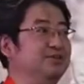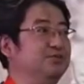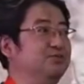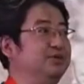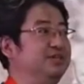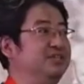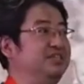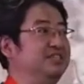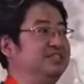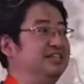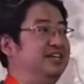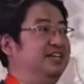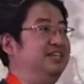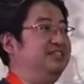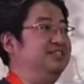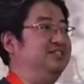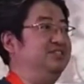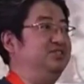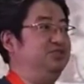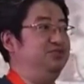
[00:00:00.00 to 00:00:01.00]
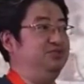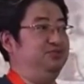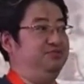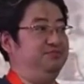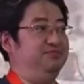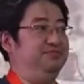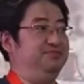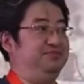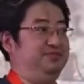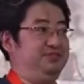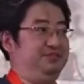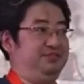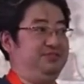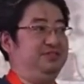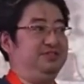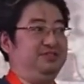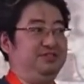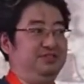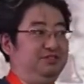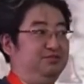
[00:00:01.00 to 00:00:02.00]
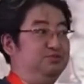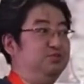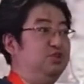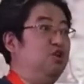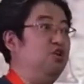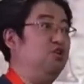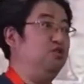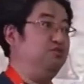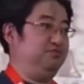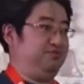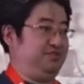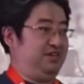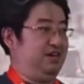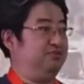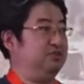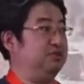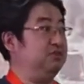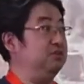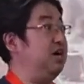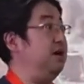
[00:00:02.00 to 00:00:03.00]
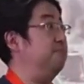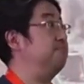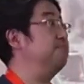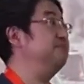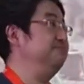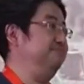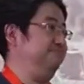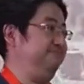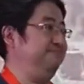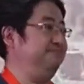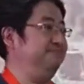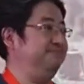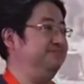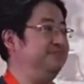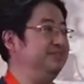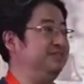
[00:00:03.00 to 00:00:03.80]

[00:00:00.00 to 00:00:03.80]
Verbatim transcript: We decided to grow our crops